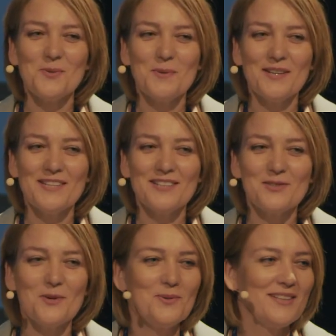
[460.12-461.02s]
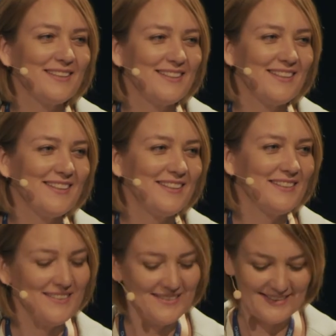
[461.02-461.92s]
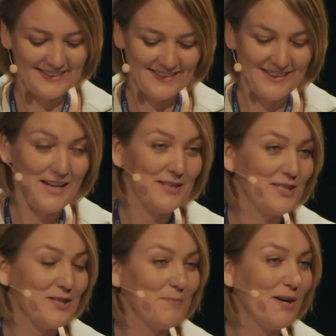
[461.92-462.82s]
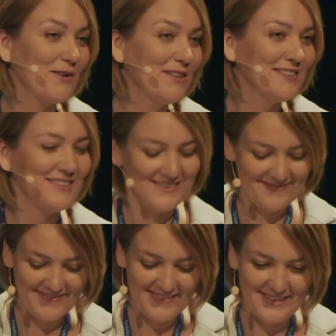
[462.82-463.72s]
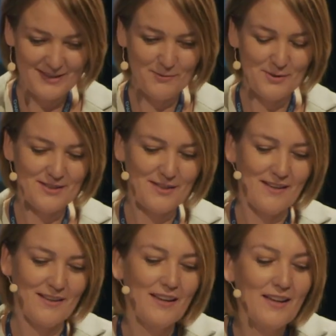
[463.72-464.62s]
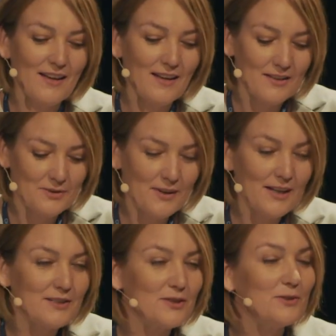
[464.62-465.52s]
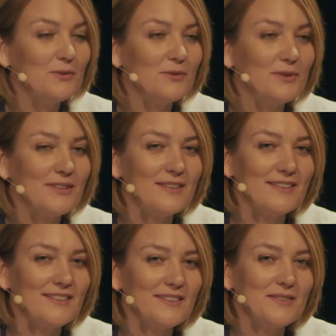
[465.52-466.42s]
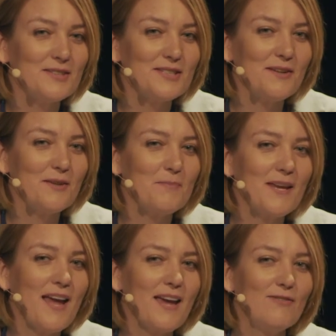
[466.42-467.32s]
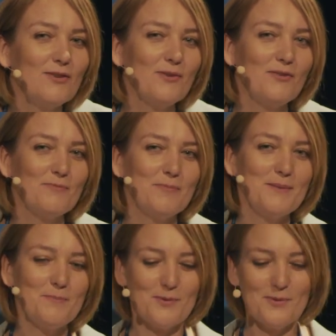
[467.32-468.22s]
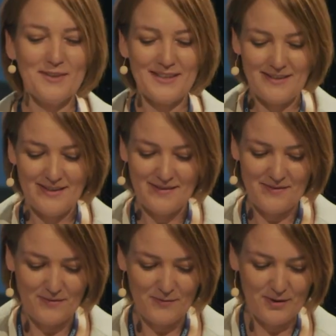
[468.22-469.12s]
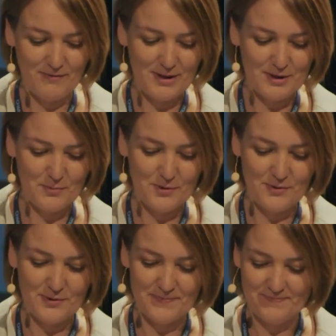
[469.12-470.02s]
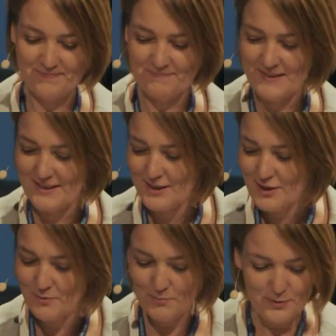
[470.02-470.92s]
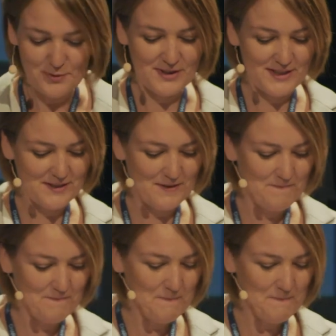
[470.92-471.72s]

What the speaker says: we are not only in the energy market. This was trying to steer the behavior of people for the wastewater distribution system.